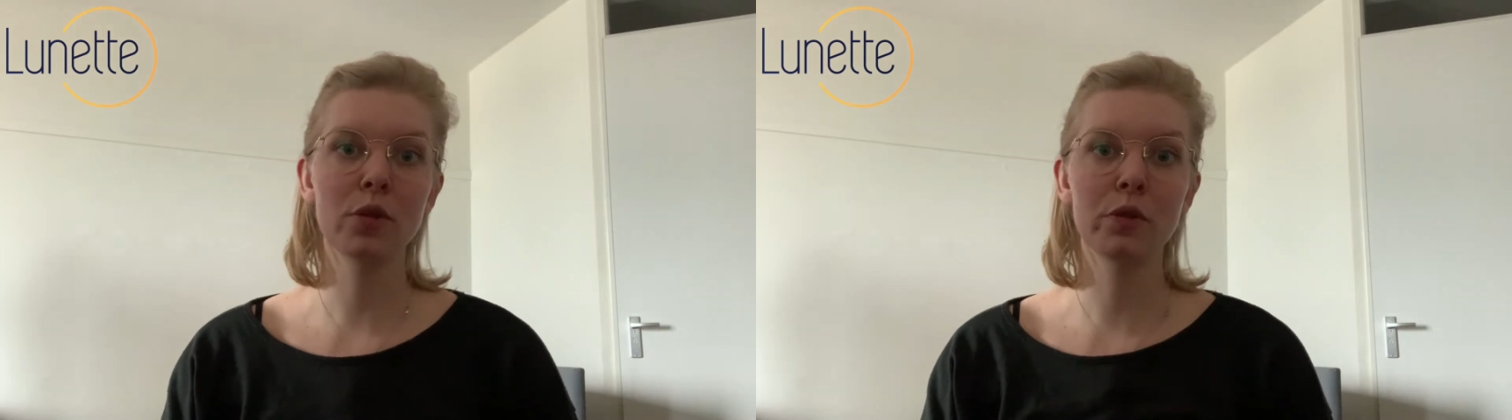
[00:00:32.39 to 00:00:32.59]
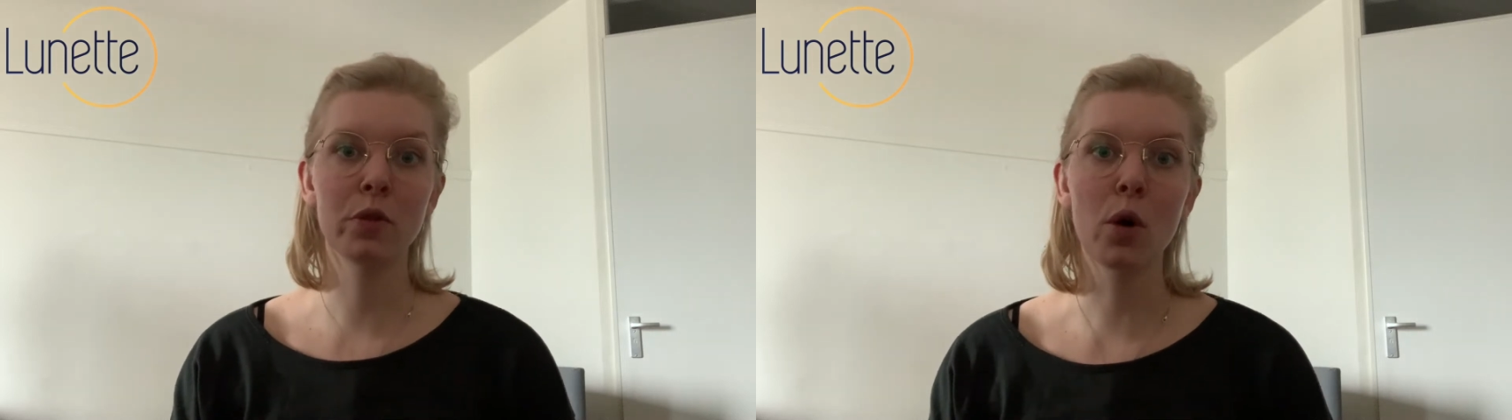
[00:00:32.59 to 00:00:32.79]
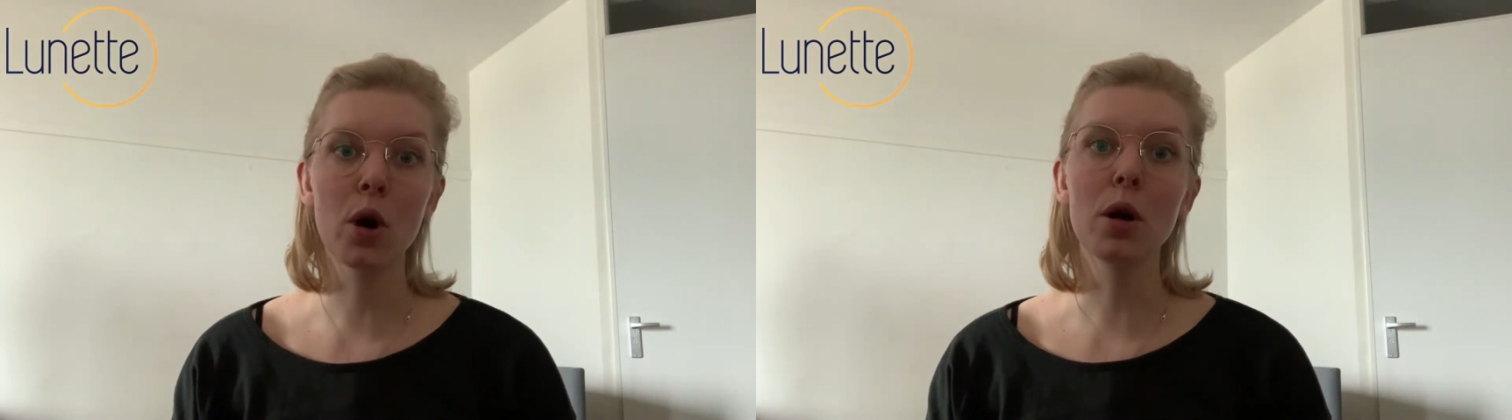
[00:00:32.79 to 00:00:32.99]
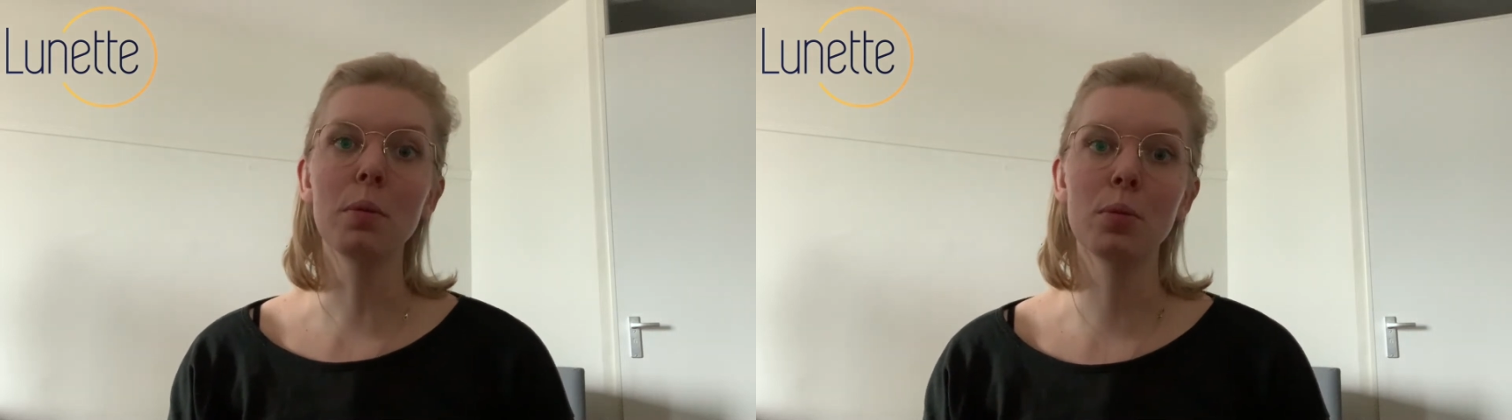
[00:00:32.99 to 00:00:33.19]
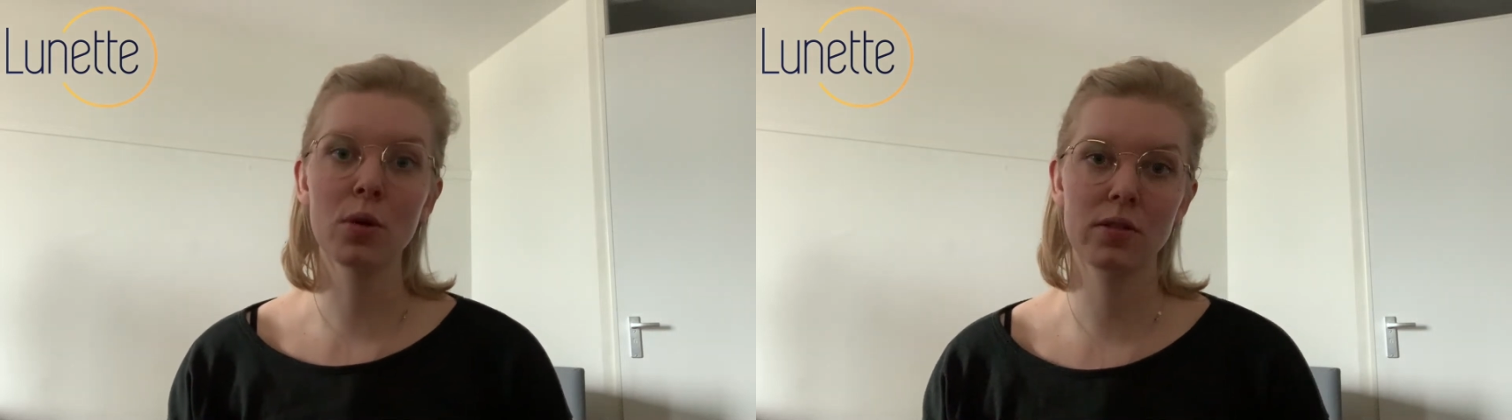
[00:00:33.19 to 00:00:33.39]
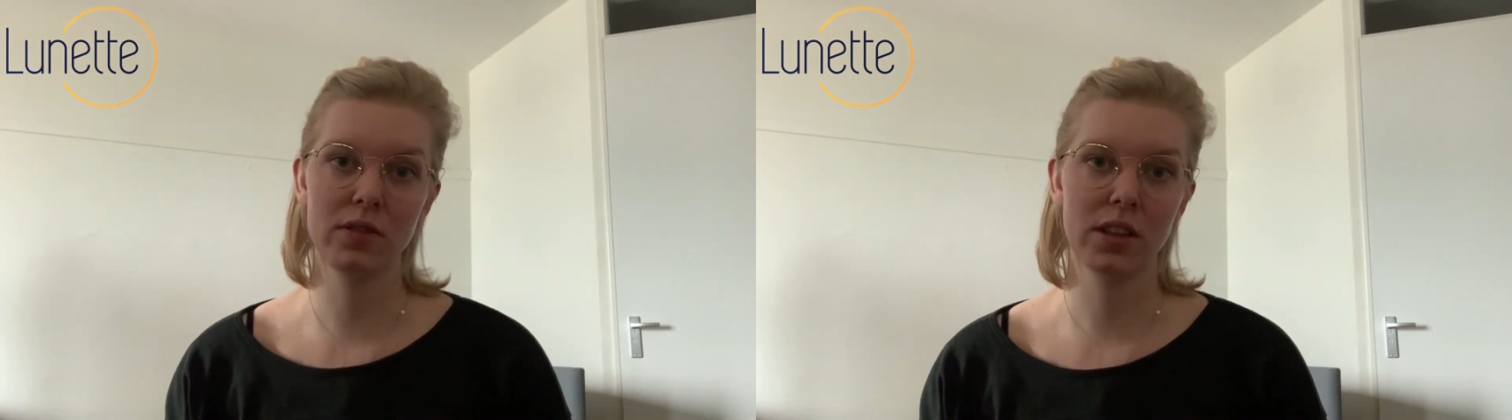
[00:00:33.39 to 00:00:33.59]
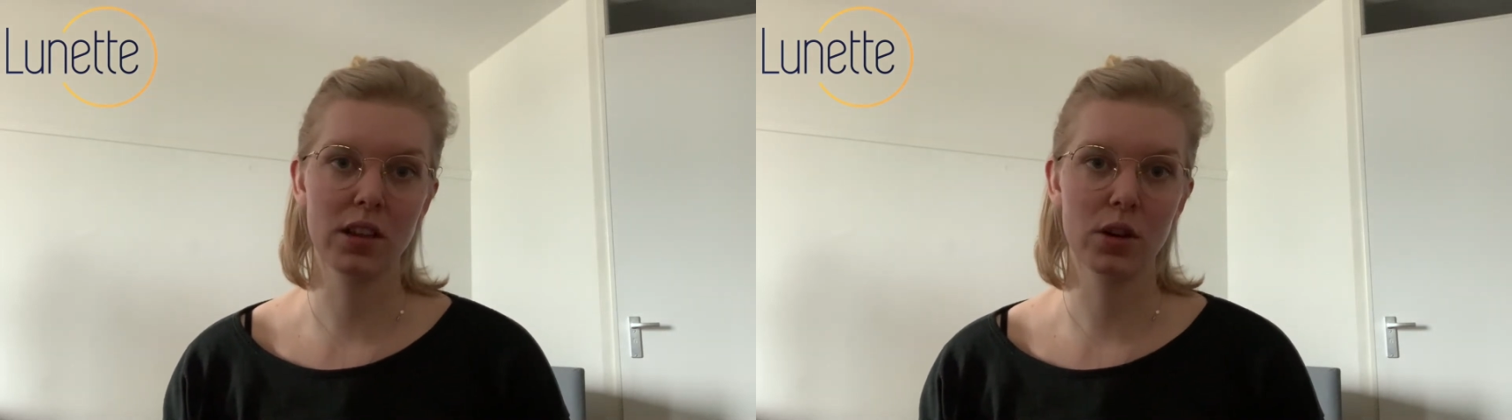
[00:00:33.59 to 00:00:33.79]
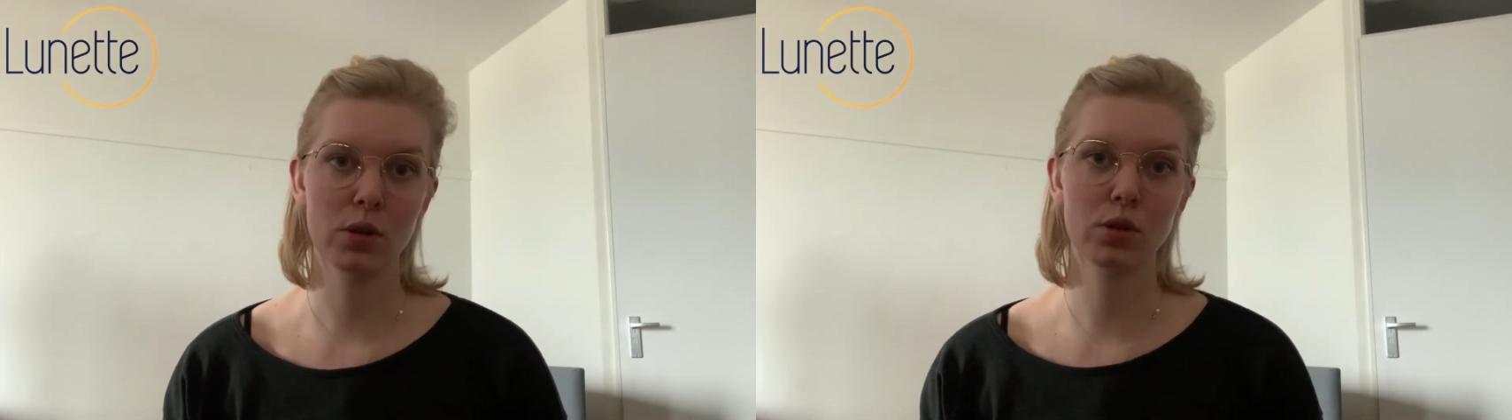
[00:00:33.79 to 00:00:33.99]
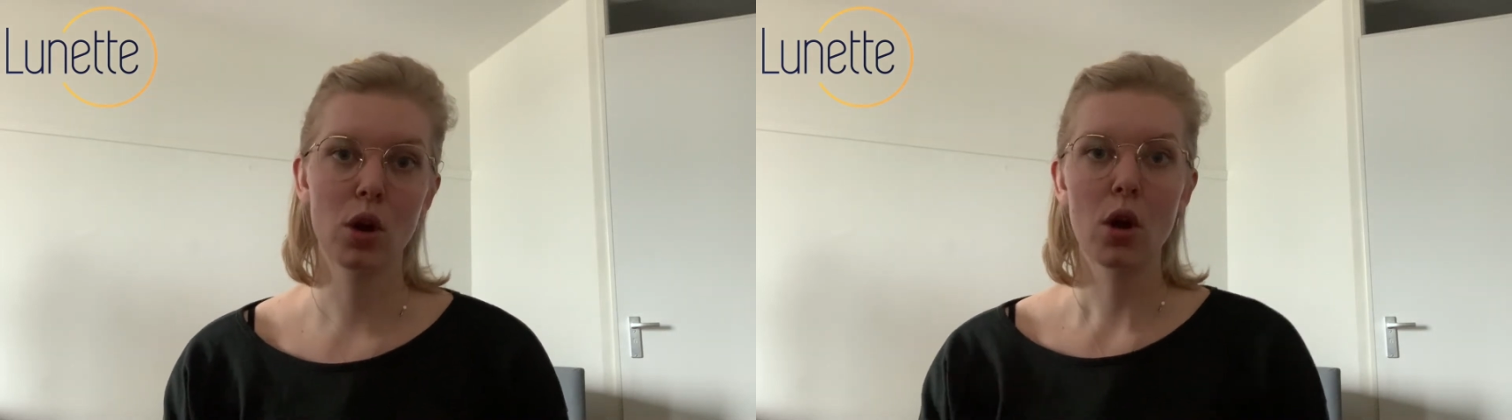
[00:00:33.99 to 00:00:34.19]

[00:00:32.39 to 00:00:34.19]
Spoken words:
4 more videos.